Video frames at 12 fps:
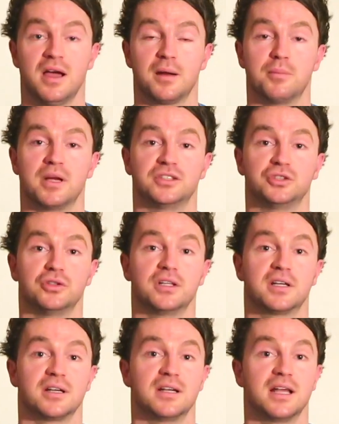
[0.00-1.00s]
and make sure you
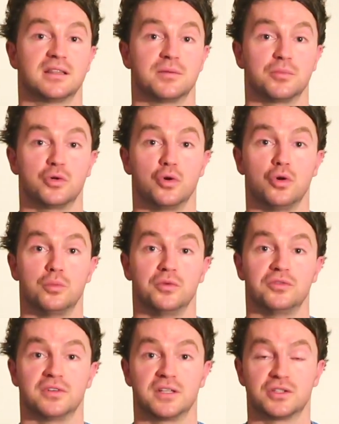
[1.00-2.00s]
can let them go
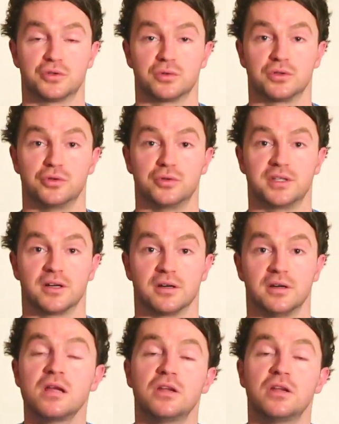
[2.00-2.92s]
moving into a new year.